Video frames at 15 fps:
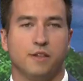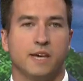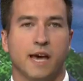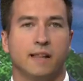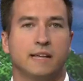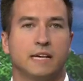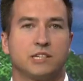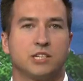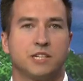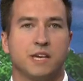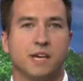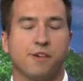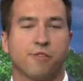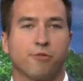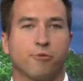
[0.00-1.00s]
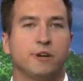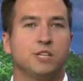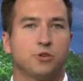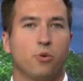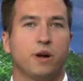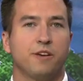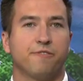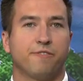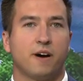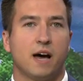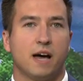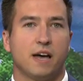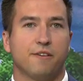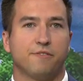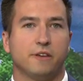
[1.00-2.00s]
The LST
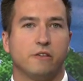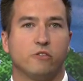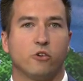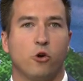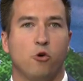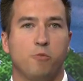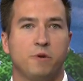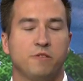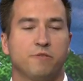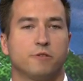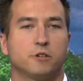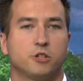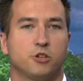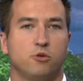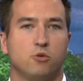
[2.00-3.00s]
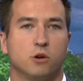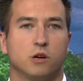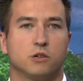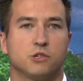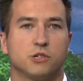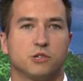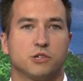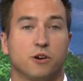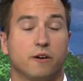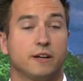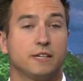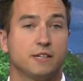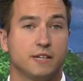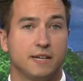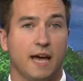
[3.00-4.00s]
325 is open for tours
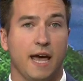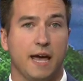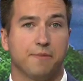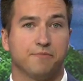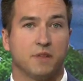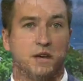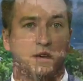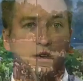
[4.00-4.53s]
starting today.